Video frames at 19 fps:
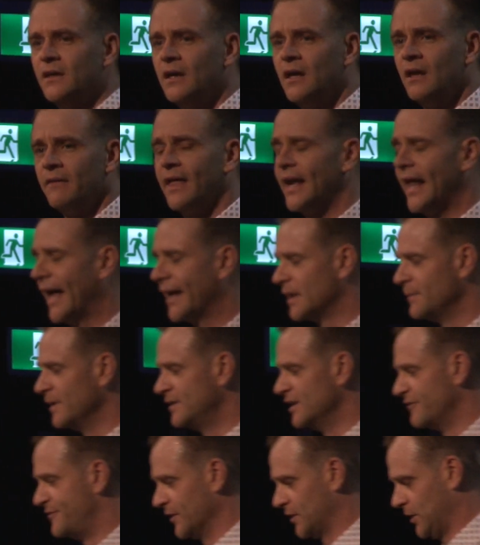that had to be
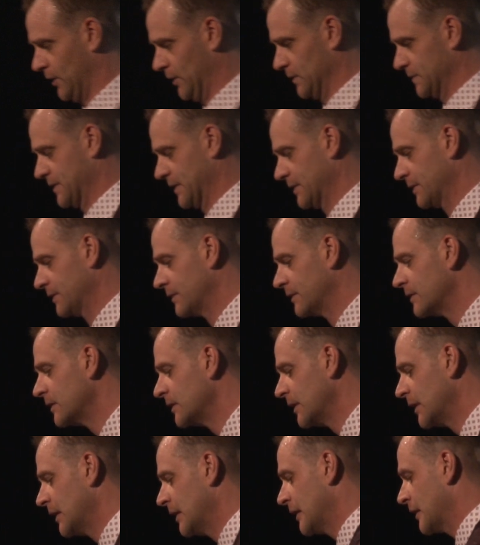difficult
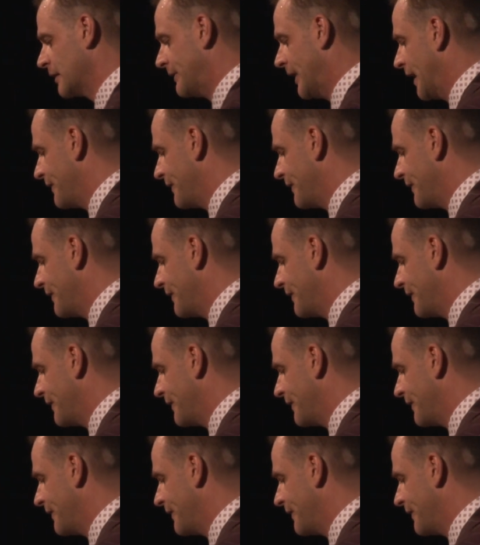that,